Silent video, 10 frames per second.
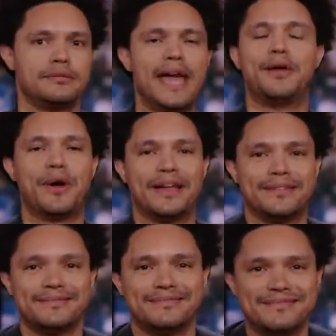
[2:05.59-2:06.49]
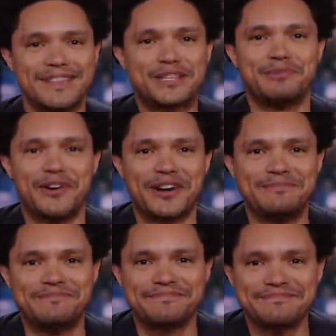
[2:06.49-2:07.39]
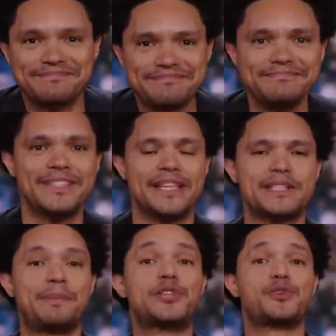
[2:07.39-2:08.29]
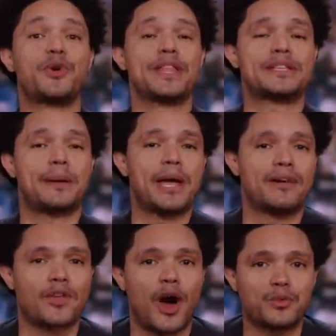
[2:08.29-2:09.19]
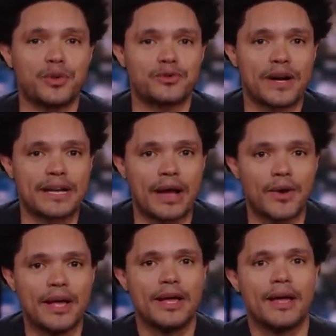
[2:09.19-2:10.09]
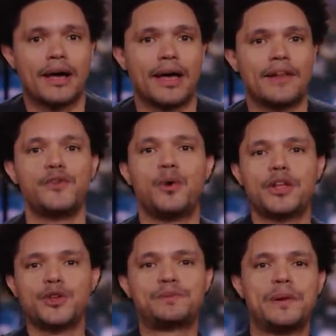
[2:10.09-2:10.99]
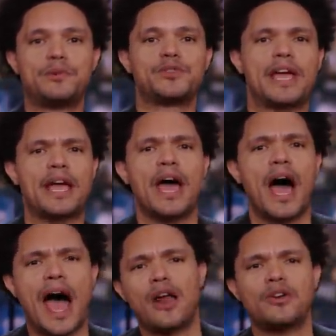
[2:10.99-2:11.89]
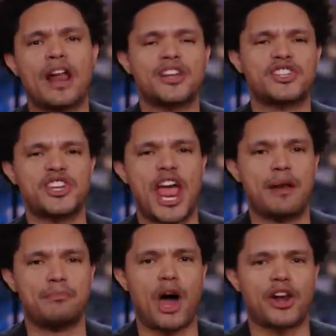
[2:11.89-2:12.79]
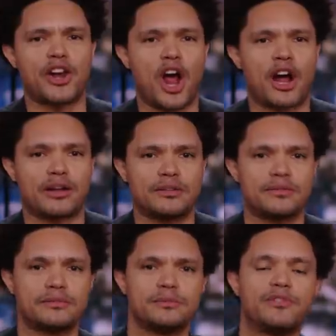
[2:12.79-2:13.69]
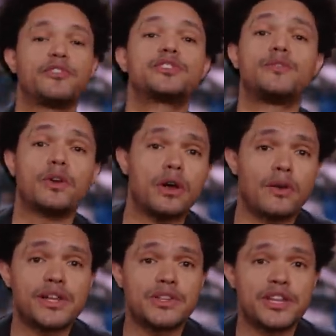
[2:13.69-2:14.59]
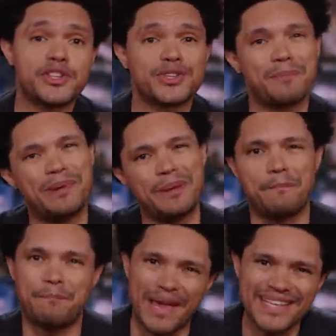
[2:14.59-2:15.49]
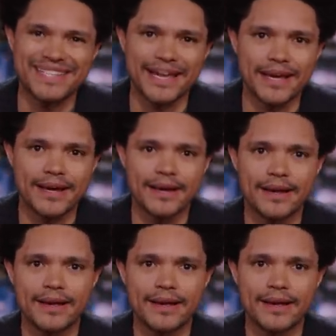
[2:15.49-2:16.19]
Anyway, let's move on. There's a big story that's coming out of the art world right now. And if you're one of those people who's like, I don't understand modern art, well, first of all, congratulations on being basic.